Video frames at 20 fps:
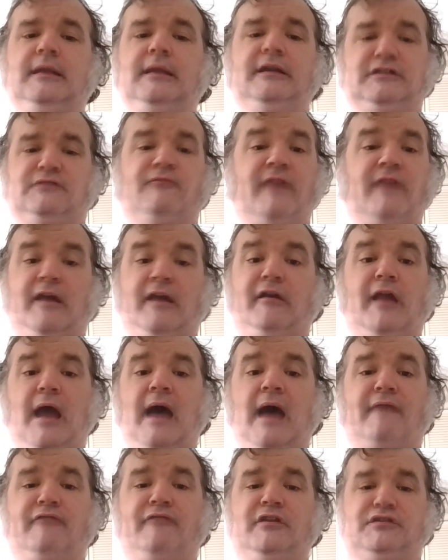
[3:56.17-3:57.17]
It's very
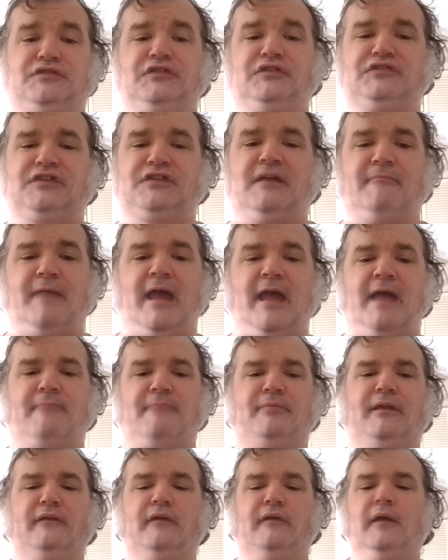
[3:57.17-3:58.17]
obvious that something
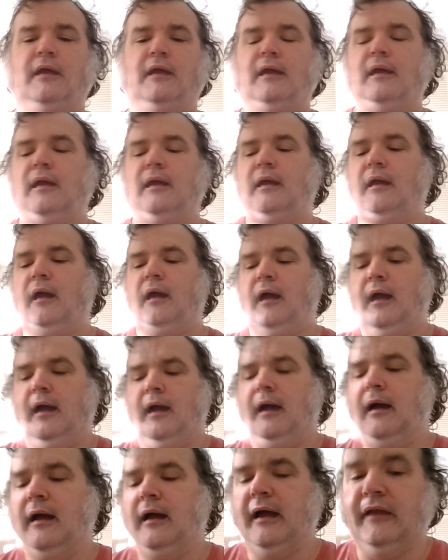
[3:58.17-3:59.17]
happened.
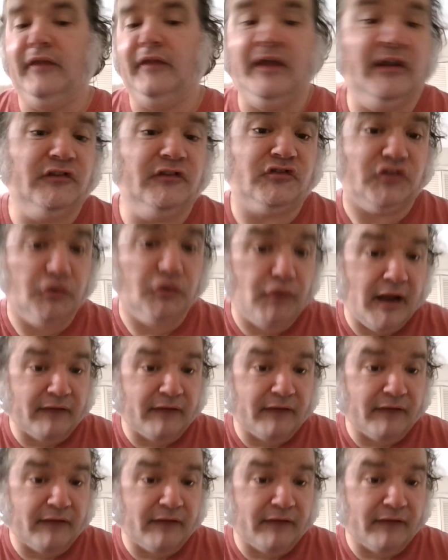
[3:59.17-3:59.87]
And then soon